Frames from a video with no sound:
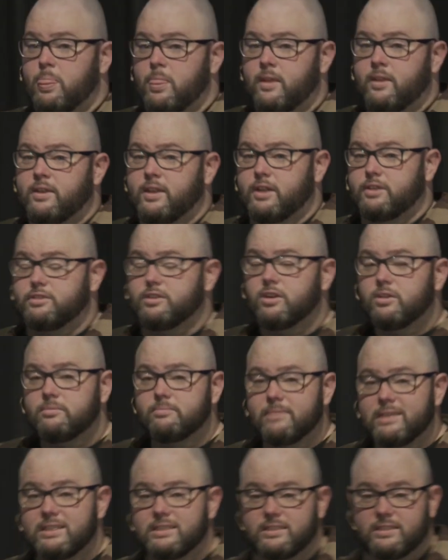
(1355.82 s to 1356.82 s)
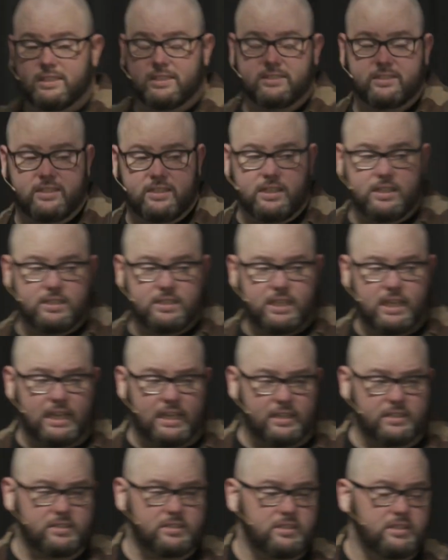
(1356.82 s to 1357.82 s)
Now, don't miss this in the
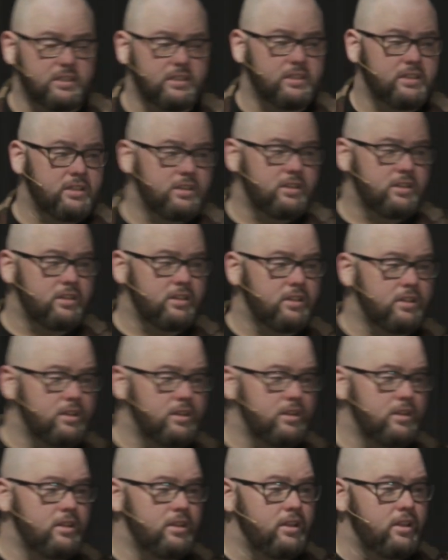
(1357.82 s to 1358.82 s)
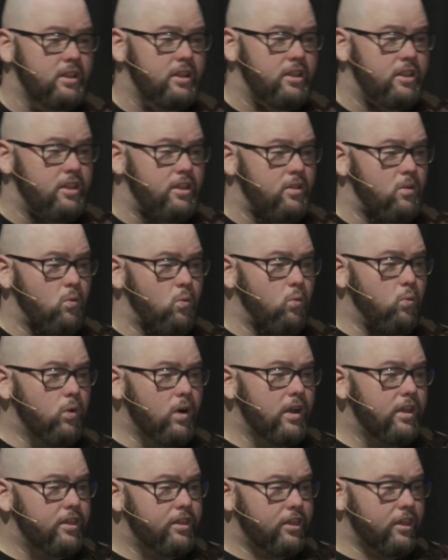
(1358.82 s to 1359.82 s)
text.
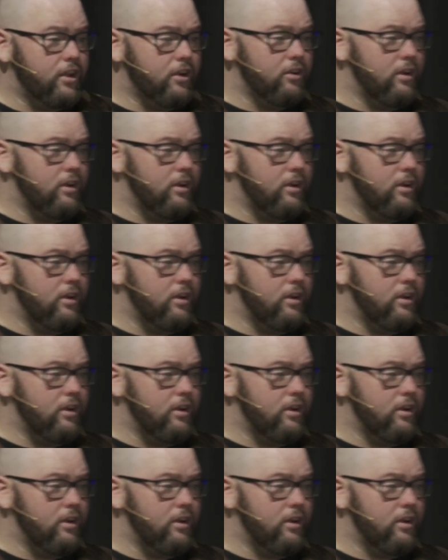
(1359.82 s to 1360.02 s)
What they're